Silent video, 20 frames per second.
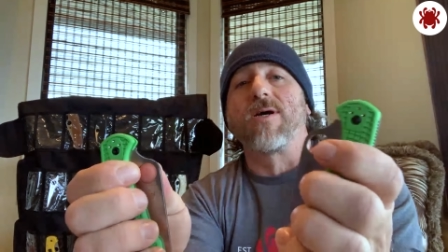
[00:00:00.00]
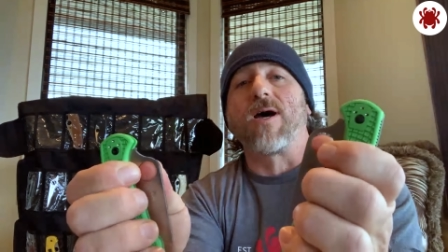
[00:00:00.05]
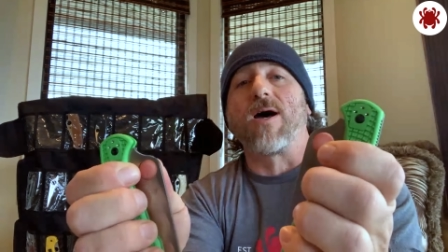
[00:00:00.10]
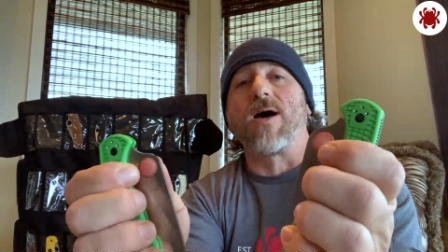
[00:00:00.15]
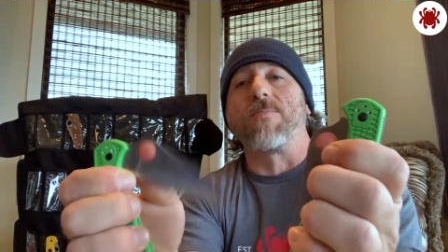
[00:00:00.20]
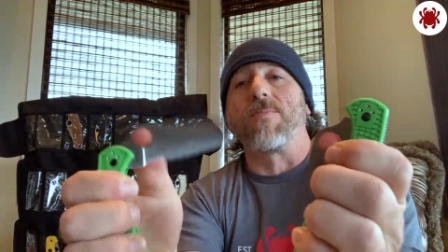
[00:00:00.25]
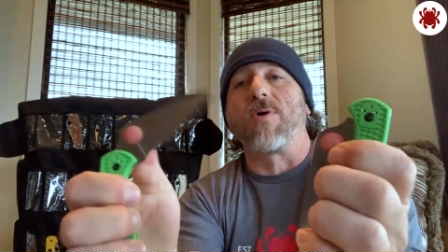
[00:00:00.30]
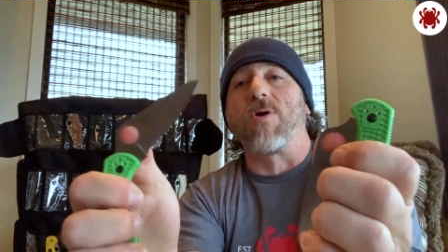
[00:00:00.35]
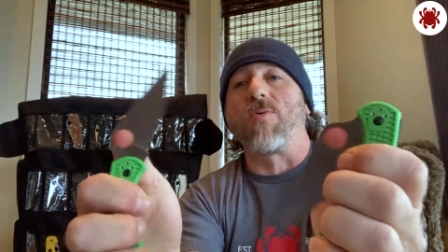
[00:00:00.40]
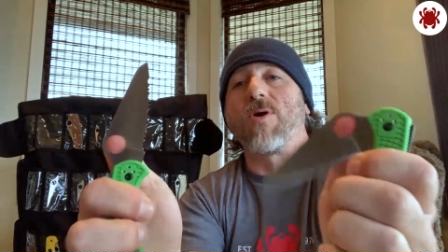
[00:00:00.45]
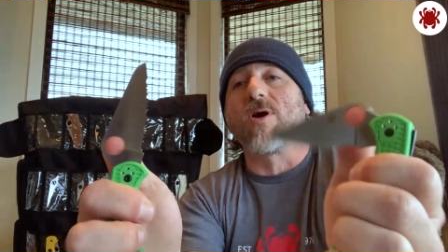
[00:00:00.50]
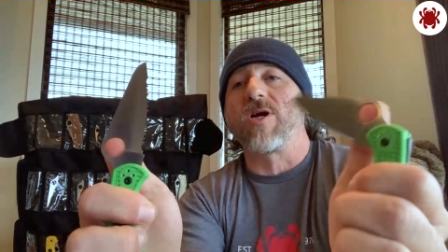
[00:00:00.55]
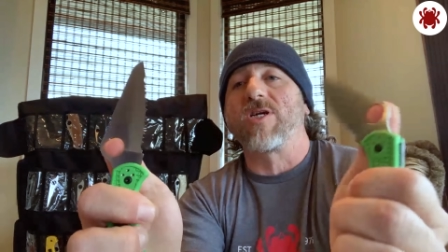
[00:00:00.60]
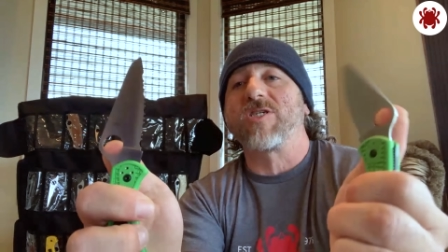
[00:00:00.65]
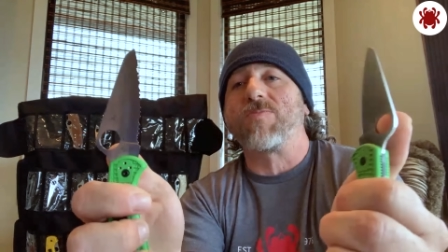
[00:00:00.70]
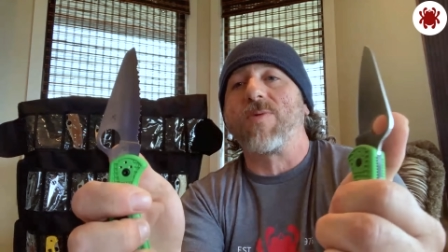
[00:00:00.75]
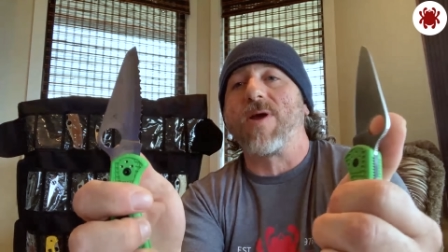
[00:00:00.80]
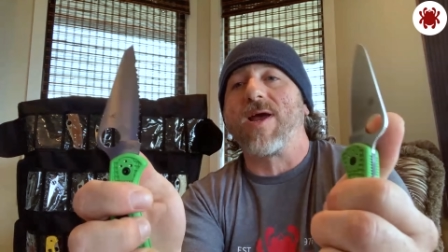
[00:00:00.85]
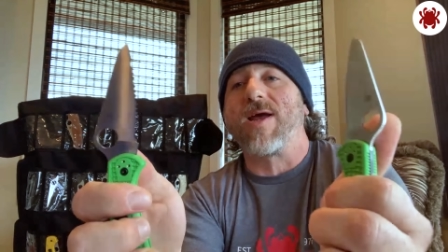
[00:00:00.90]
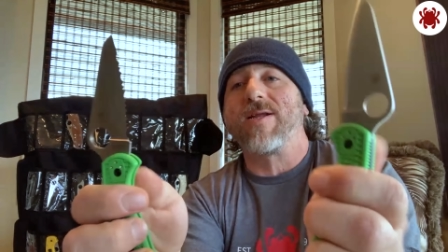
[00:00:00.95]
um, but we're
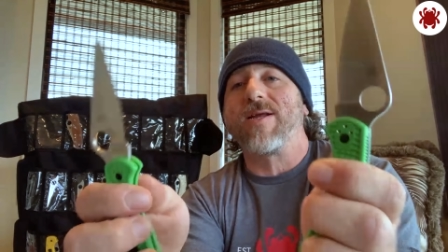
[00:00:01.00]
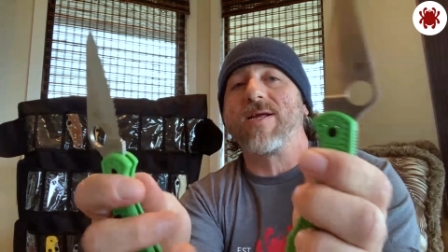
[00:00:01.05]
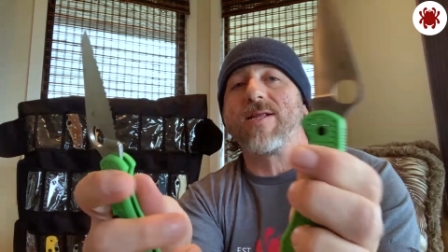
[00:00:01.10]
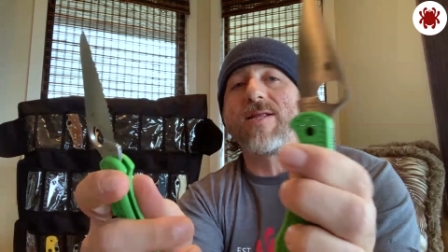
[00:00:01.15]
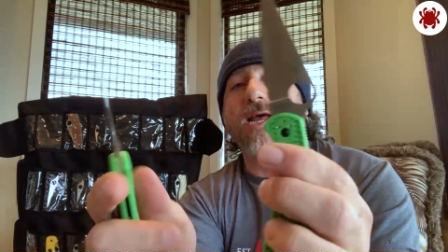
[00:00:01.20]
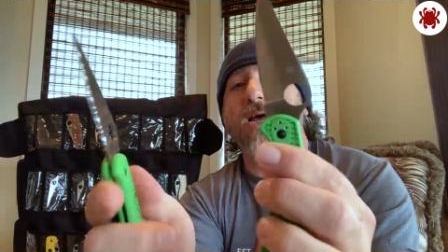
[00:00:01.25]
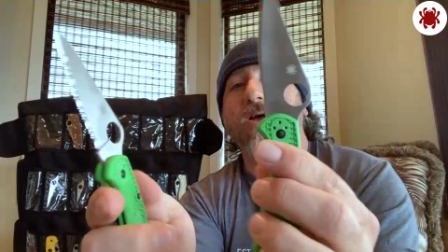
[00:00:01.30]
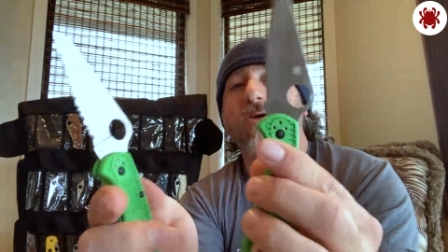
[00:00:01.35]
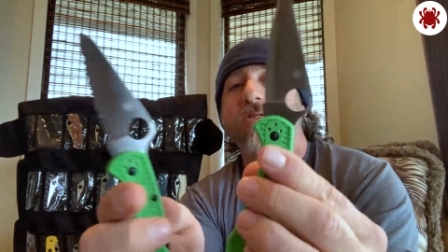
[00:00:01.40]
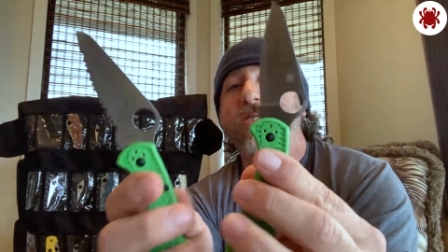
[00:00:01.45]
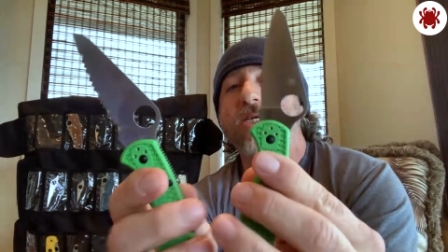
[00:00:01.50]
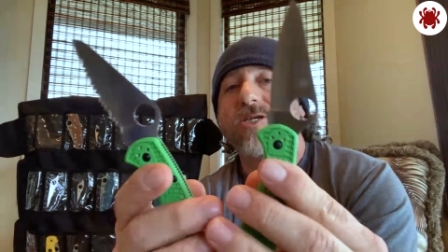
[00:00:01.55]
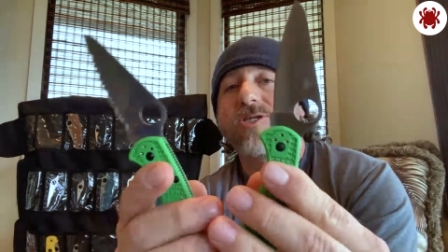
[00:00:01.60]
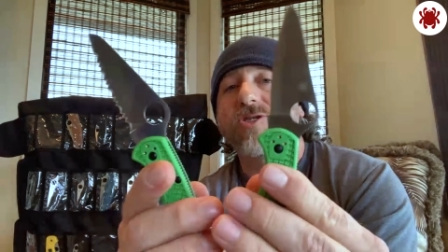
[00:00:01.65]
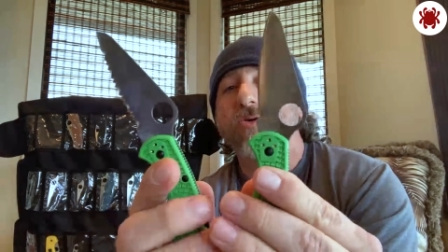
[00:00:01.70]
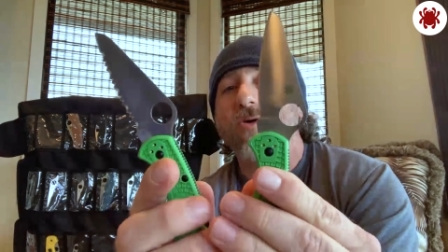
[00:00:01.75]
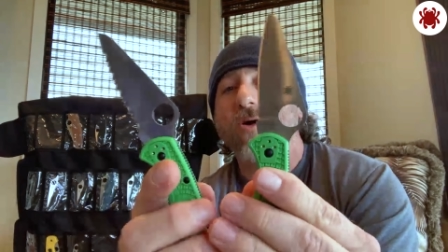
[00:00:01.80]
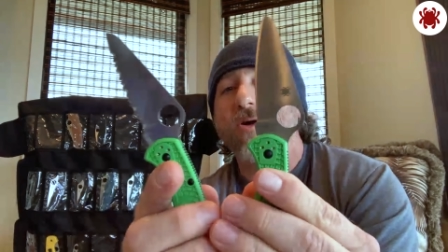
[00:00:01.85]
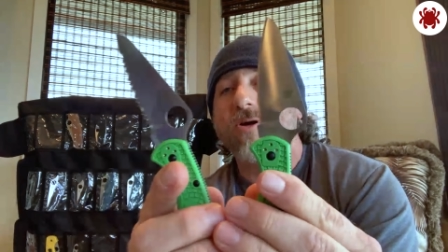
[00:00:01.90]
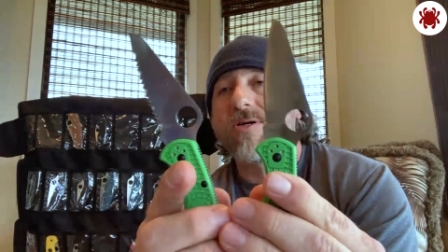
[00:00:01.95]
expanding the
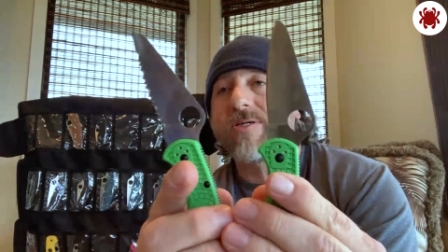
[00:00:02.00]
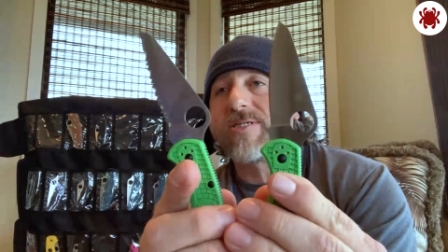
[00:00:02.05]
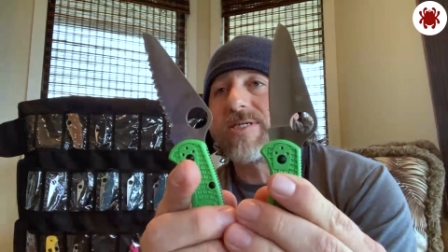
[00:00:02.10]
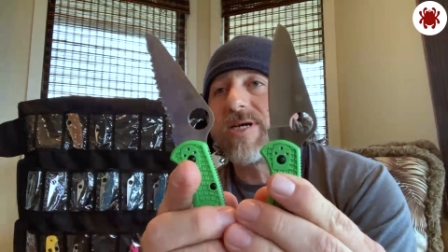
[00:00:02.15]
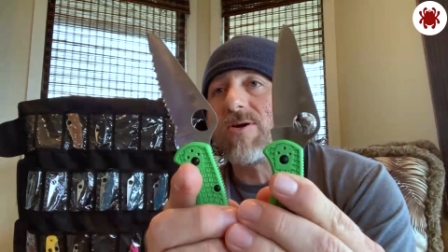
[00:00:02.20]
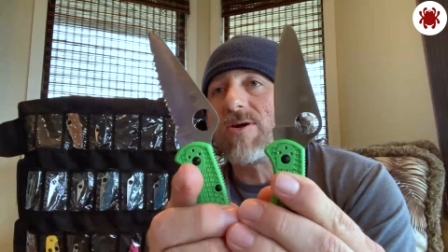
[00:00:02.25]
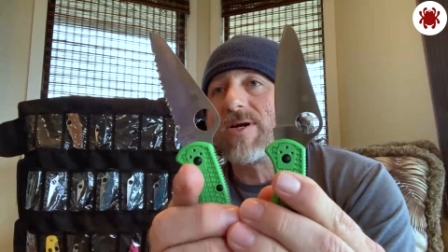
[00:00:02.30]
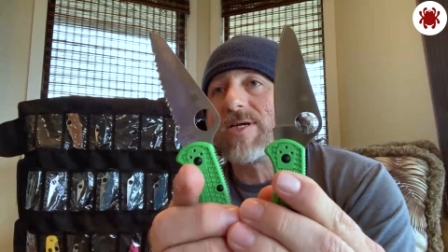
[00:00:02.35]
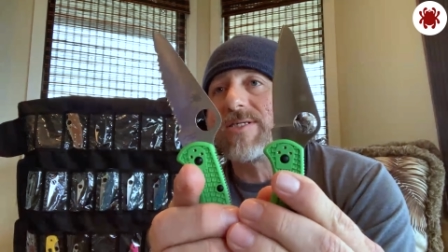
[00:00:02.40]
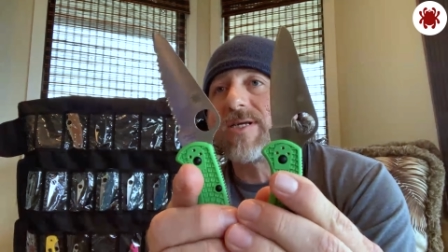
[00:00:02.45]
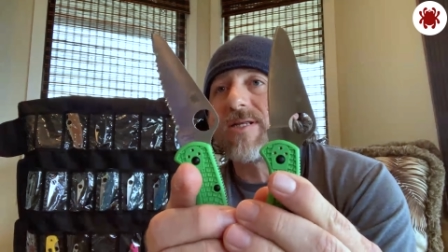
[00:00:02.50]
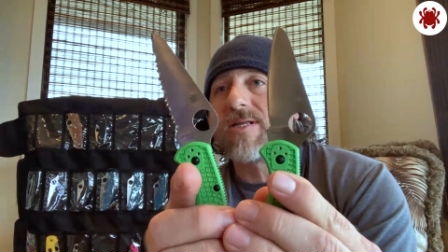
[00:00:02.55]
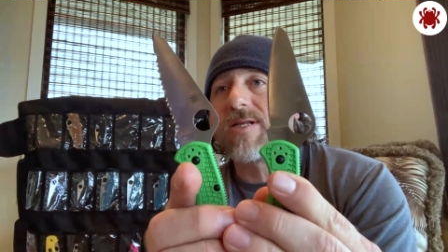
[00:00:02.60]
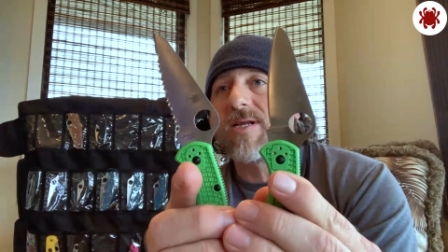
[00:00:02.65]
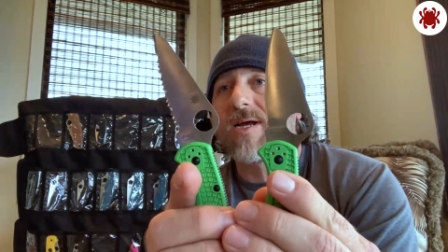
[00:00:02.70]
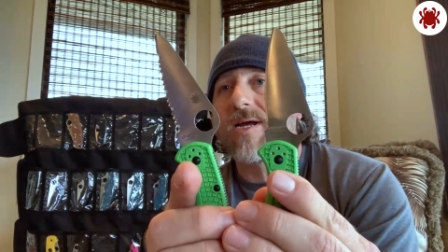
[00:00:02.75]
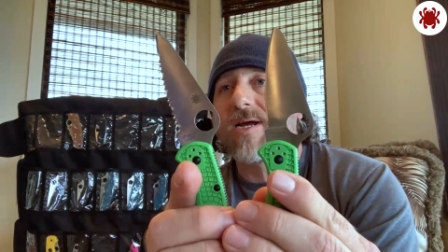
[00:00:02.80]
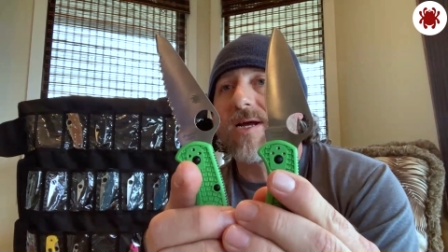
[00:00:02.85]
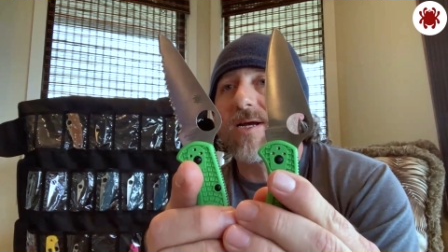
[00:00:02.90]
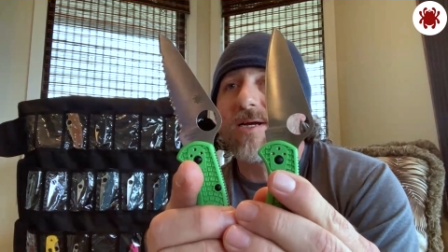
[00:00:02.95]
LC200 series in
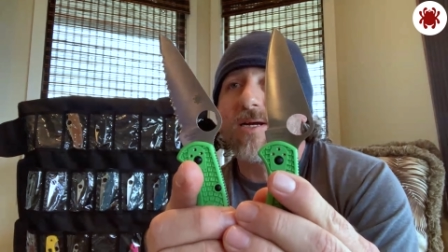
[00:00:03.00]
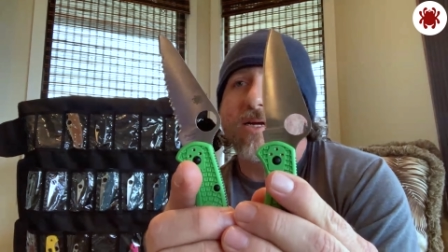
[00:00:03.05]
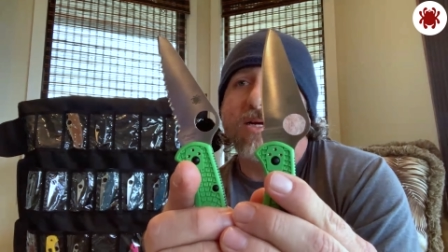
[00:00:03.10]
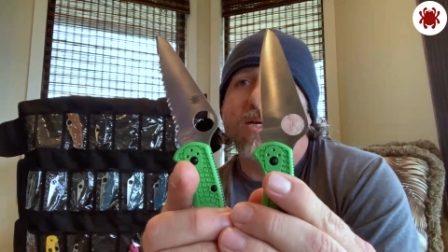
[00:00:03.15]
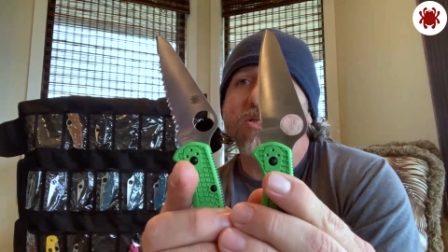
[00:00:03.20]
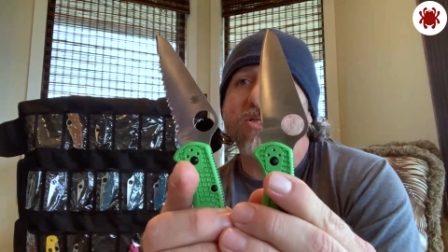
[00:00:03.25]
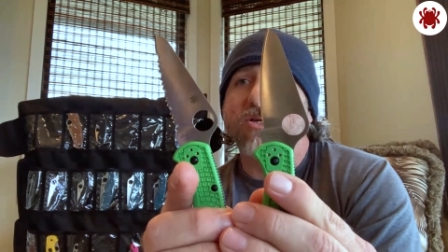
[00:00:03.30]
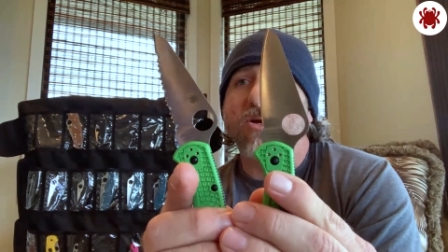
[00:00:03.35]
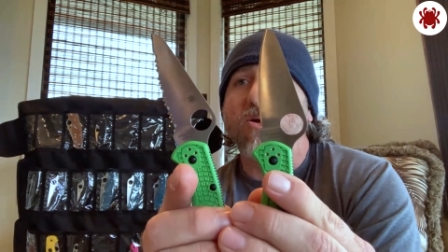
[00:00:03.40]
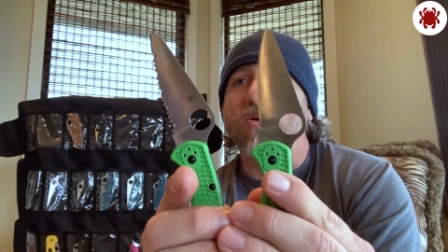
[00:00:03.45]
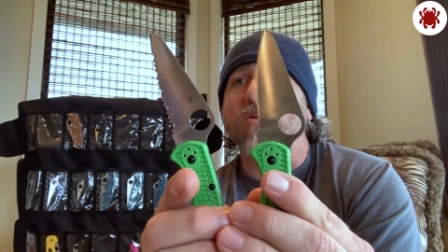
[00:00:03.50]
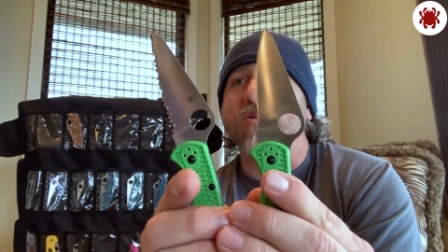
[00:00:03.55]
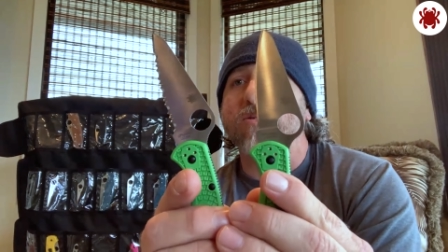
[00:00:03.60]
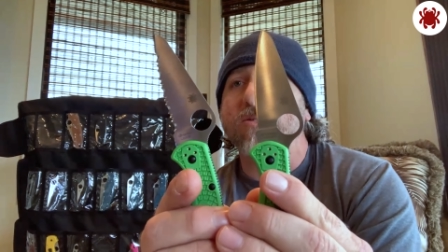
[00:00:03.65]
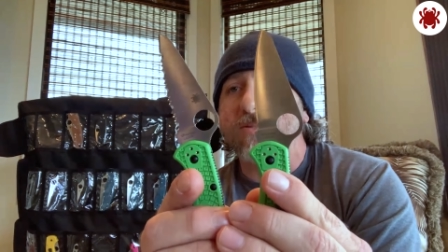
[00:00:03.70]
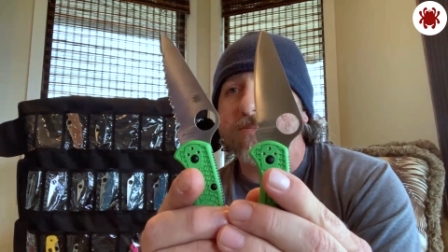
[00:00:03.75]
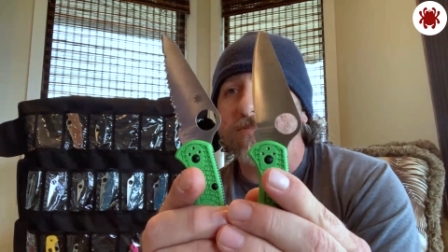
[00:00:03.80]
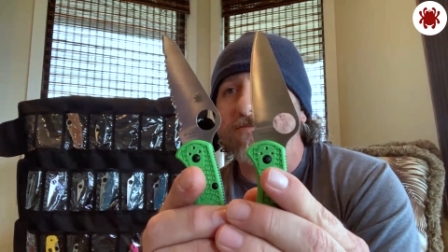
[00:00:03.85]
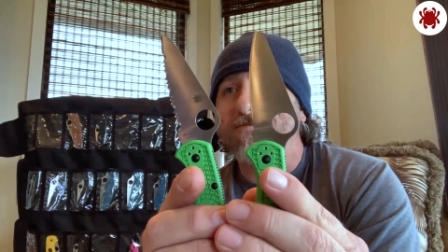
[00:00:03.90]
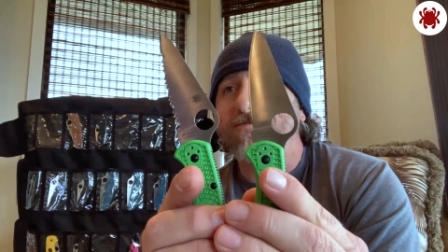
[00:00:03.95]
the salts.